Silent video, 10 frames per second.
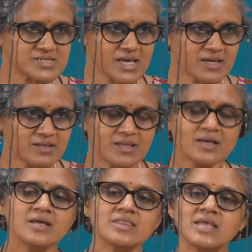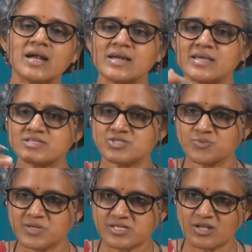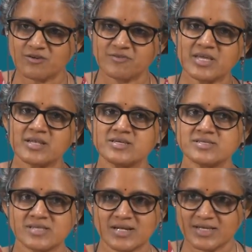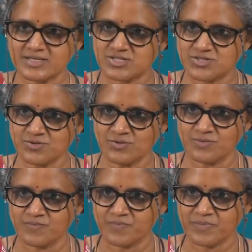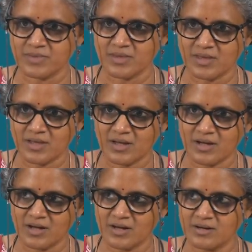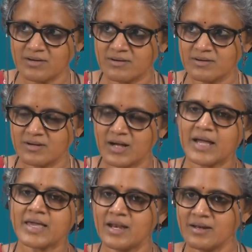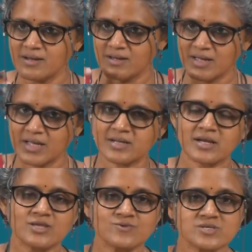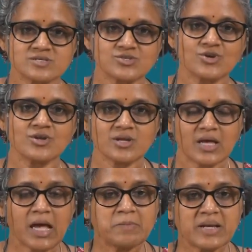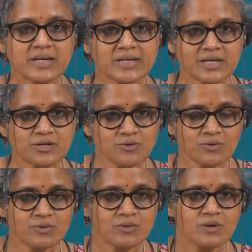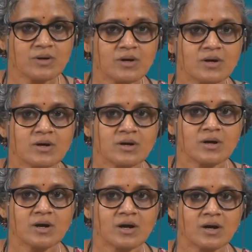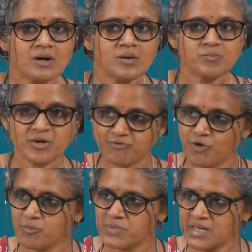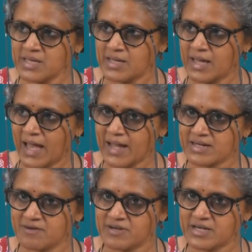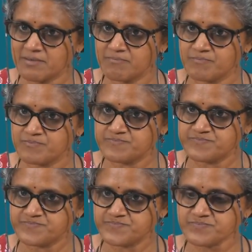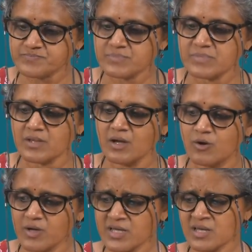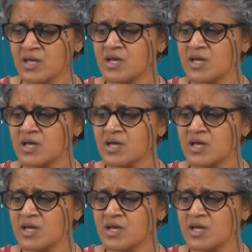cycle that leads to muscular weakness that leads to uh, again it reduces your ability to uh, perform the activity. Okay.